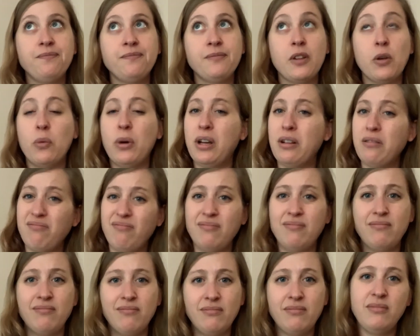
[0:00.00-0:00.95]
well,
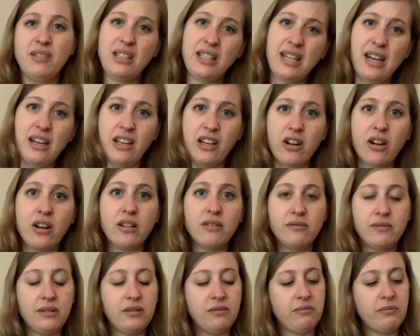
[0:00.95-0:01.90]

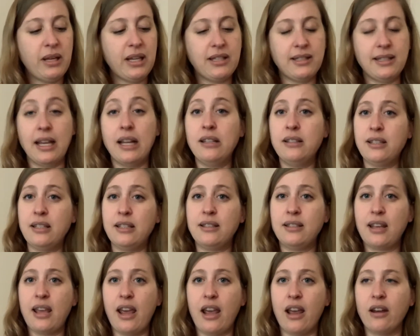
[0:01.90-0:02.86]
tinier. Makes sense, it's
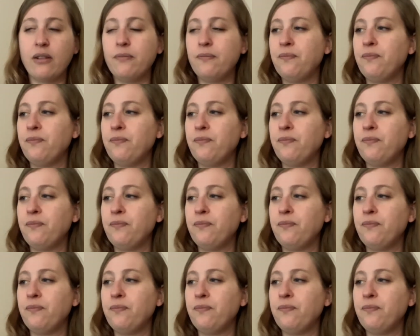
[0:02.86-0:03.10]
a can.